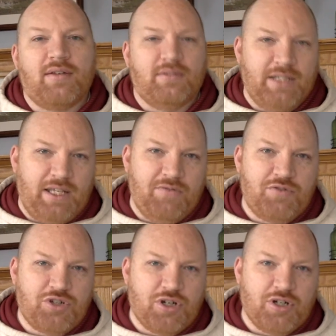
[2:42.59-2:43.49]
to
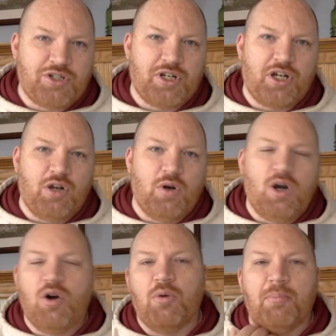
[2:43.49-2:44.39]
leave church and go
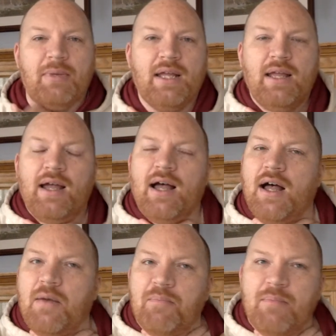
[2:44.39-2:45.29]
home.
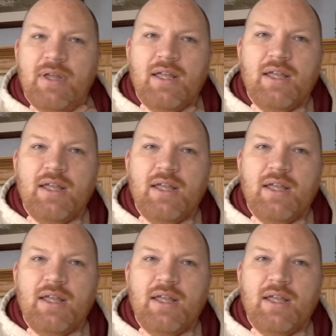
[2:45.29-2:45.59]
Um,